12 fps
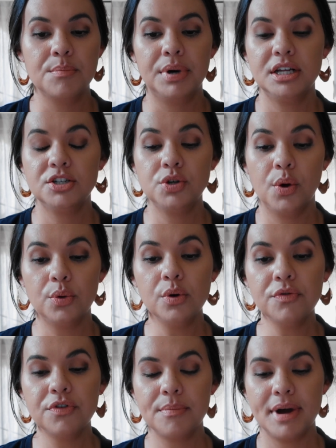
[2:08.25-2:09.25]
But in
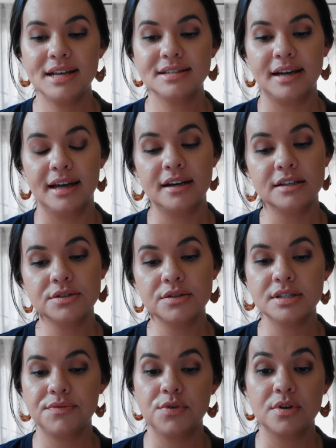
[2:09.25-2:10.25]
total, from my side
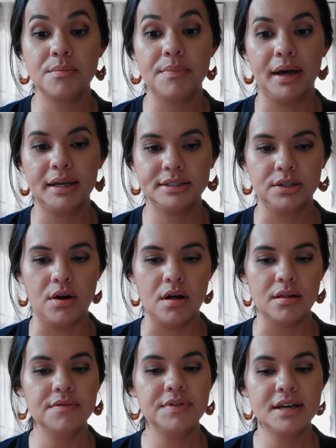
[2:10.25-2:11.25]
hustles, if you combined
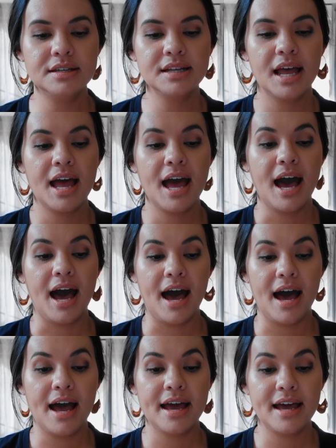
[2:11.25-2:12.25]
all of this,
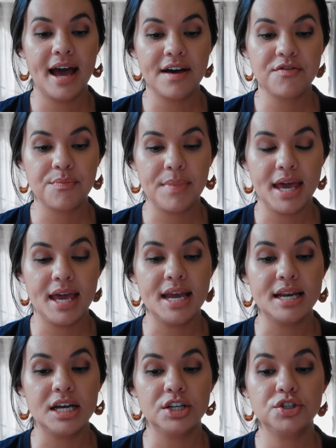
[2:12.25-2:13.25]
I have
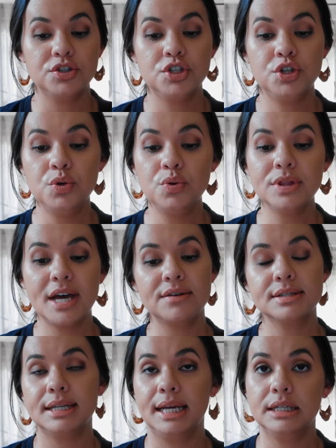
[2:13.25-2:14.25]
made
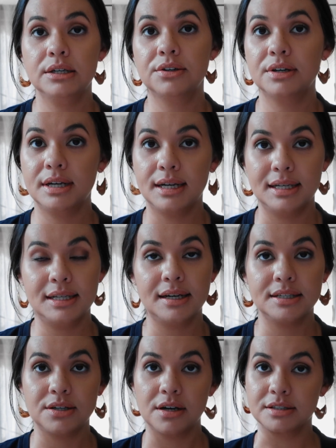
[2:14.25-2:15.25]

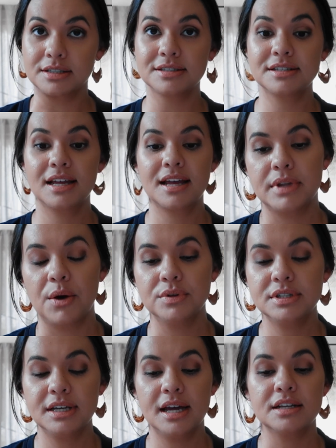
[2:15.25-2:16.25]
$2,899. Now,
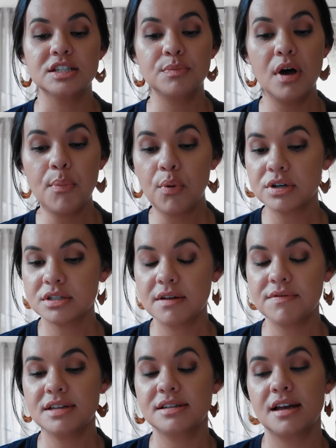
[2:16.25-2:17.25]
once again, a small portion
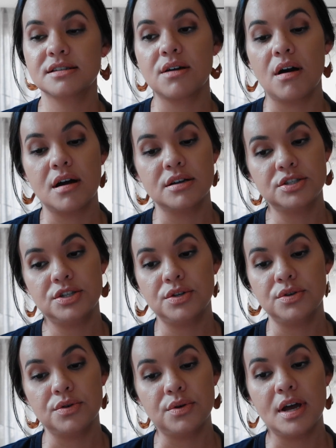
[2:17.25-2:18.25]
of this has gone
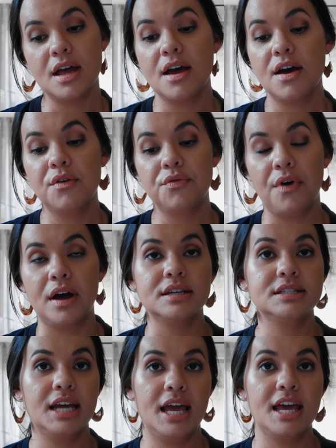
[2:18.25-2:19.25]
to
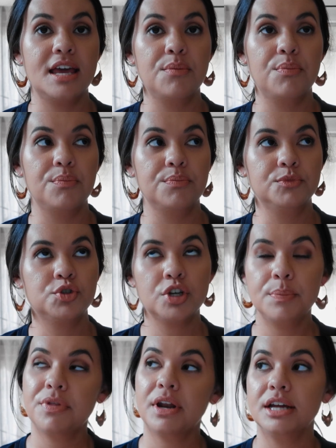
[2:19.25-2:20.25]
fund a
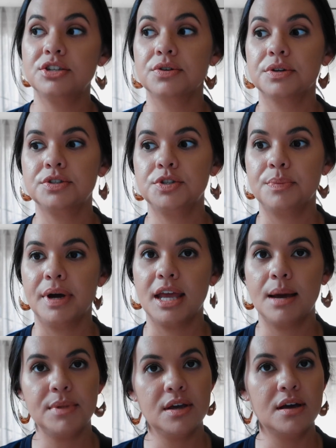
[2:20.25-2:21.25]
trip that I took to
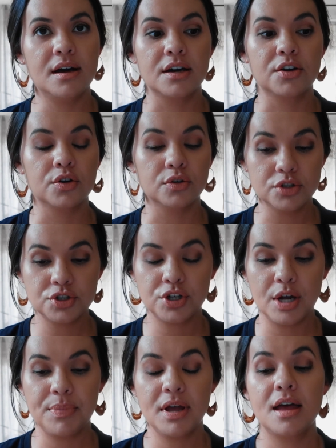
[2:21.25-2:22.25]
Miami, a girls'
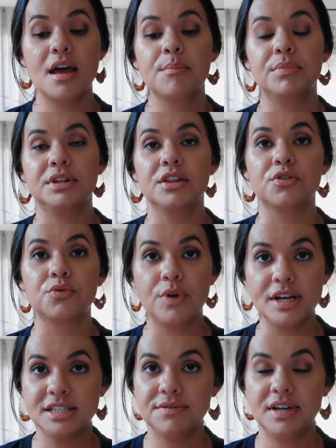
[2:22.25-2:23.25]
trip then the
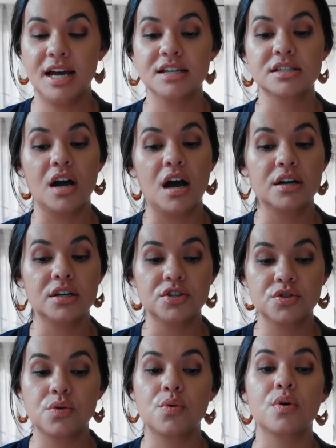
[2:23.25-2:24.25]
rest of it has gone
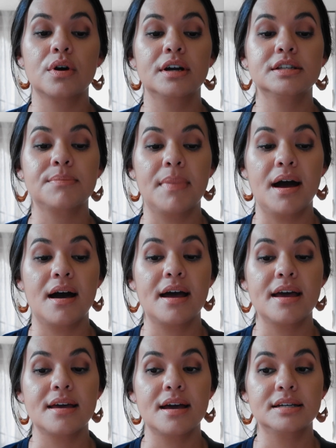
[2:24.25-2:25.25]
towards
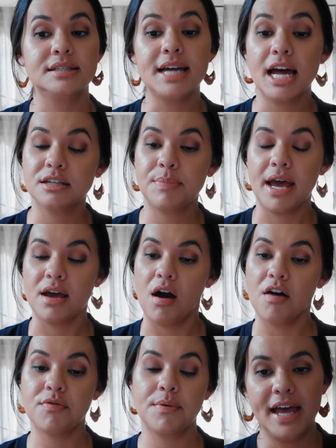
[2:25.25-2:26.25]
my debt
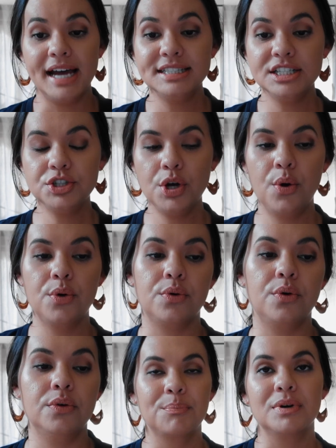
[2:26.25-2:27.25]
payoff. That's in
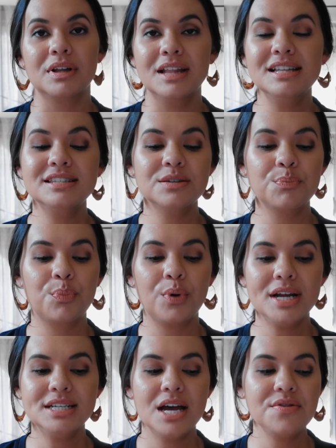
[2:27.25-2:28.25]
total, but let's
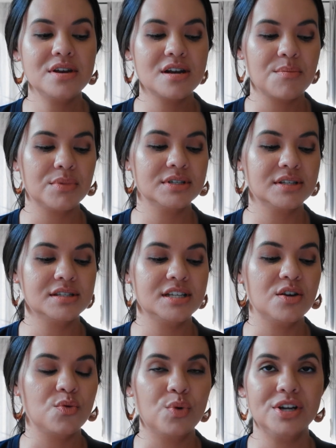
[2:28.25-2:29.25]
break down the numbers and
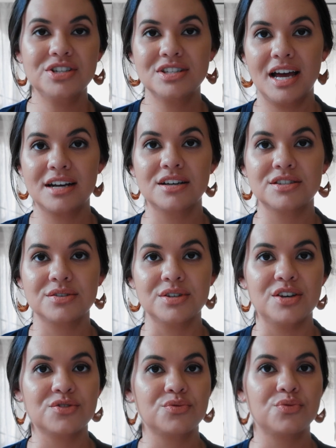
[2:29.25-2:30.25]
see which side hustle
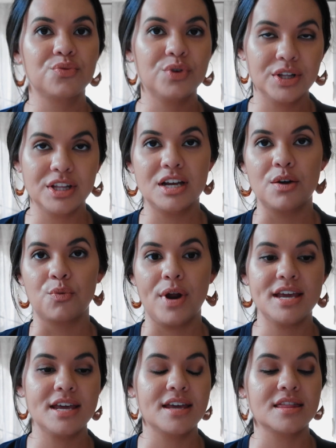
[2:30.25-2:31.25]
is really
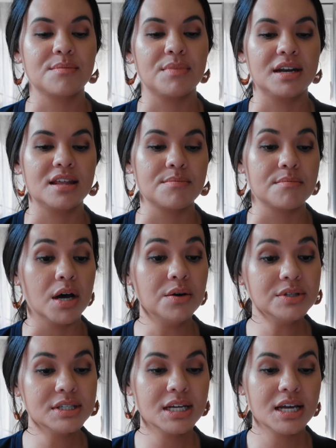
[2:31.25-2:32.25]
raking in the money the
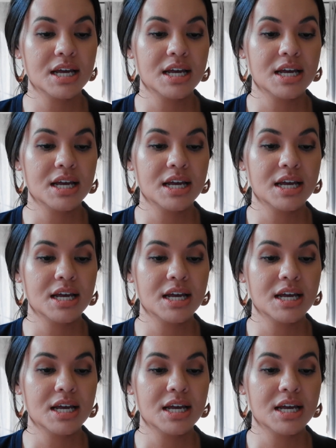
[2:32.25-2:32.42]
most.